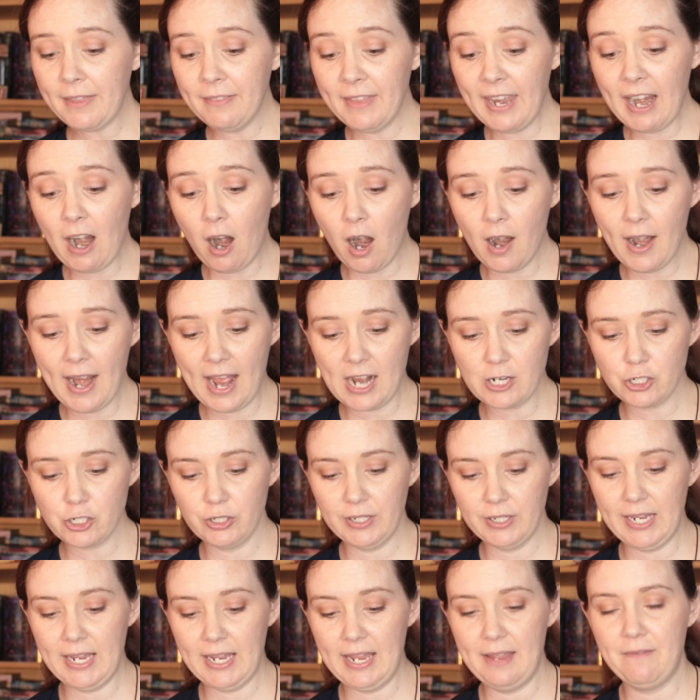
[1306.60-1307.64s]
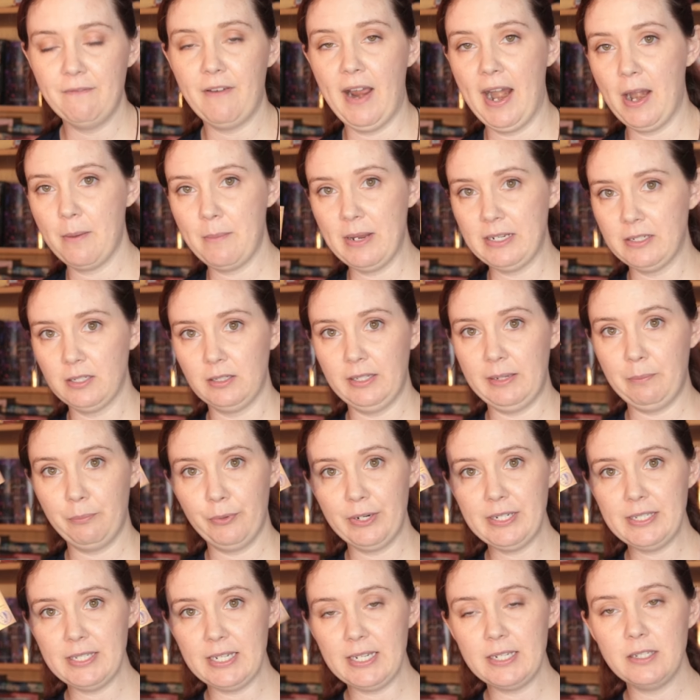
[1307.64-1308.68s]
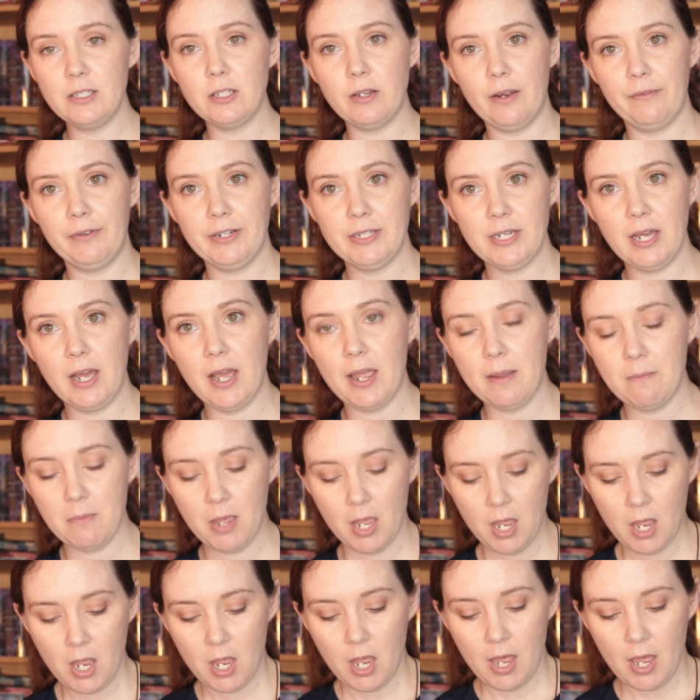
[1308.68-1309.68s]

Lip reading: They are actually environmentally printed, so every time